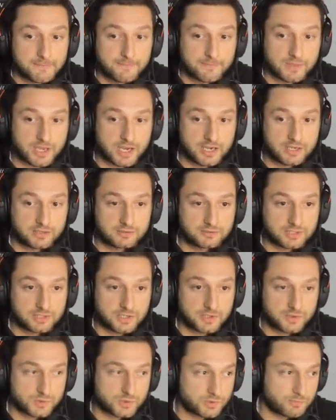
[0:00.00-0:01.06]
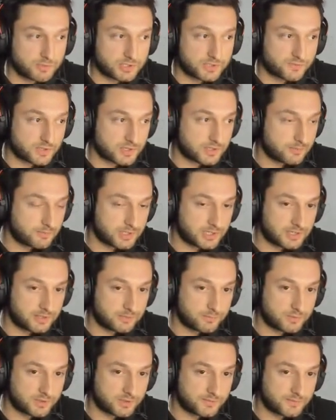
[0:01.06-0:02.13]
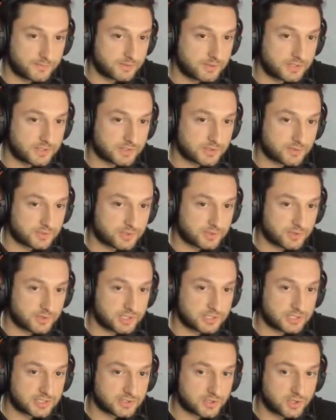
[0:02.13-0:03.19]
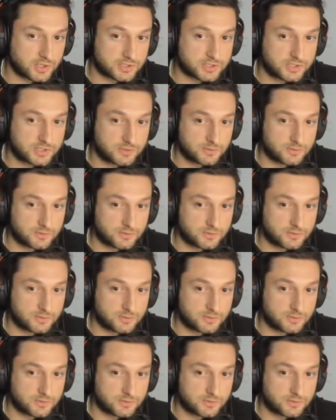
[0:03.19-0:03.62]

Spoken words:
Dan, thank you so much for coming on, bro. It's always great to talk to you.